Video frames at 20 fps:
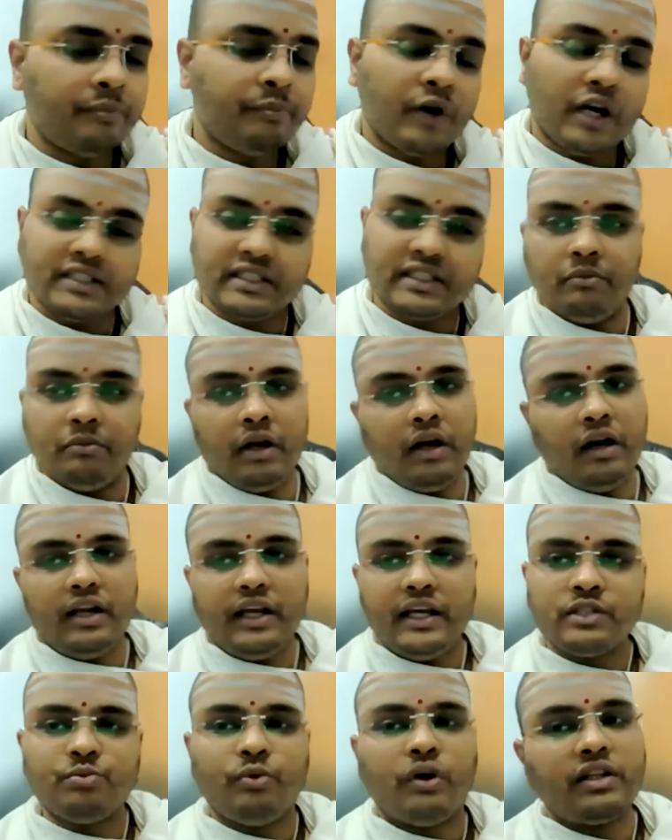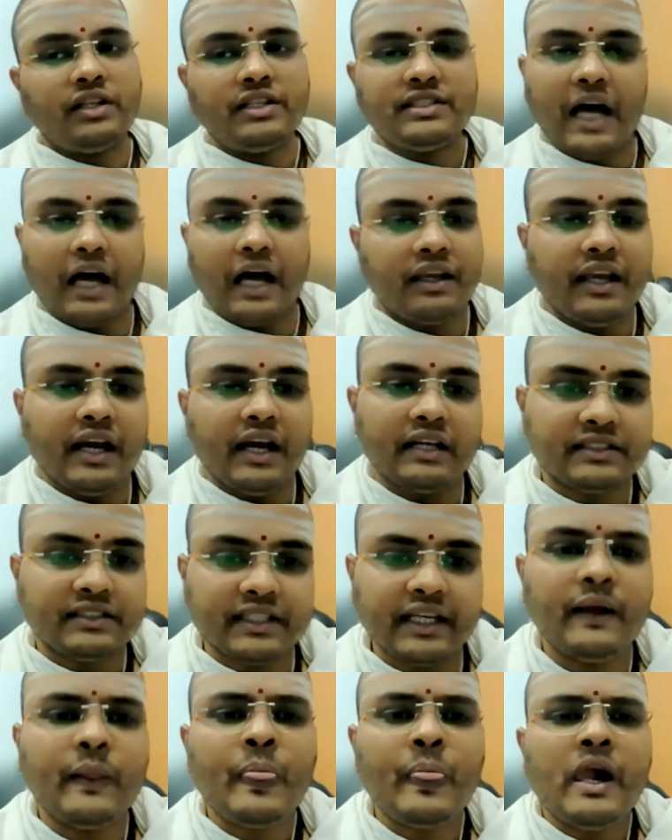possible, is what the Sankhya
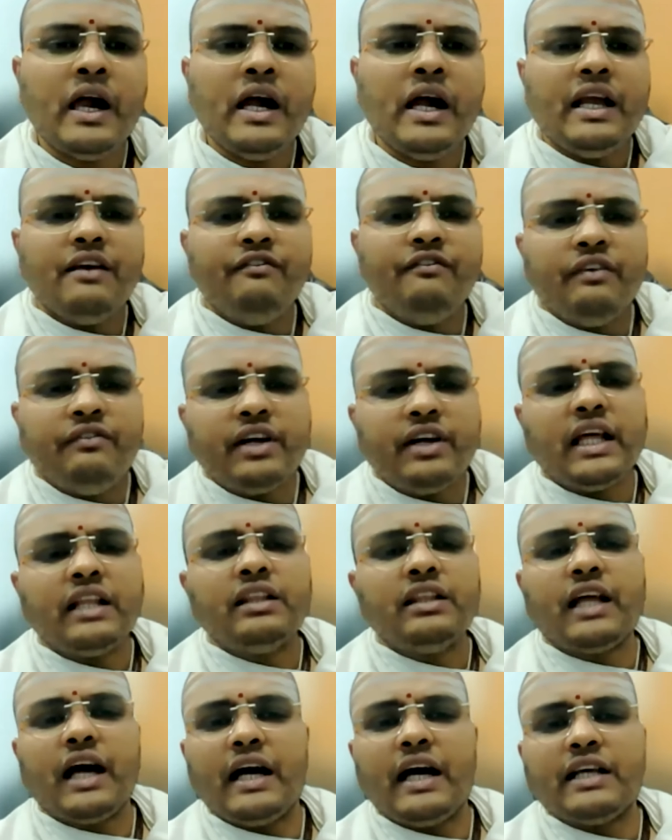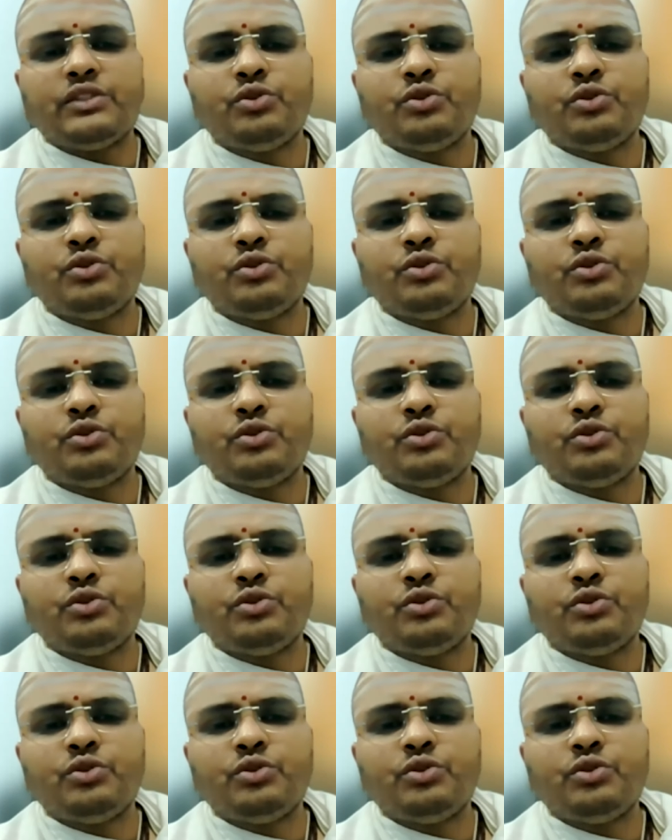say. Vivadantaha.